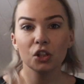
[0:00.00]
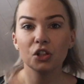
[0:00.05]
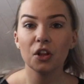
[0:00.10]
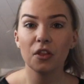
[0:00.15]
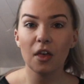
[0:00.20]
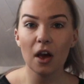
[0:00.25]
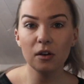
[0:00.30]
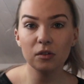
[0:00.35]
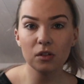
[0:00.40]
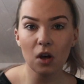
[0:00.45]
So
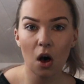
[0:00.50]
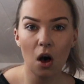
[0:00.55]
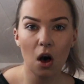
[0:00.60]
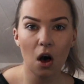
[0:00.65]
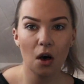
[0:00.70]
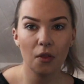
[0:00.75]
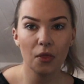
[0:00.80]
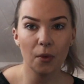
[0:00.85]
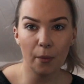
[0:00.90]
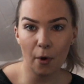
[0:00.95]
those
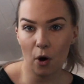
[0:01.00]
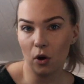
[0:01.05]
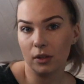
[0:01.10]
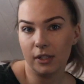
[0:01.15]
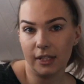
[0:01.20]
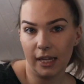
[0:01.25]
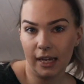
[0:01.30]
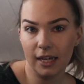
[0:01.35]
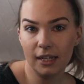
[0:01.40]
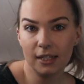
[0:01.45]
are the
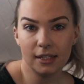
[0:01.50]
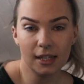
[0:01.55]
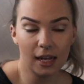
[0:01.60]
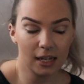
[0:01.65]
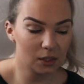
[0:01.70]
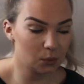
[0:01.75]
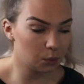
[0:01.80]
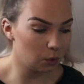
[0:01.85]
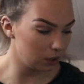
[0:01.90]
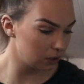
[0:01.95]
boxes.
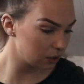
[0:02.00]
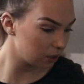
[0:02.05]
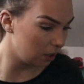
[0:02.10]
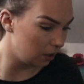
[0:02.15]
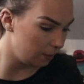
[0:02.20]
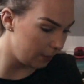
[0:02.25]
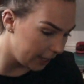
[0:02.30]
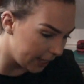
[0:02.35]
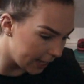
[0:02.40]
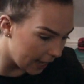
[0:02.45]
That's what's going
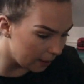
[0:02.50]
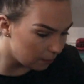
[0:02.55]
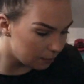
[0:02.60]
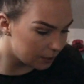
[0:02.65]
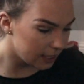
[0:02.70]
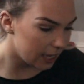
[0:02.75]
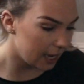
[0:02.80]
to be kept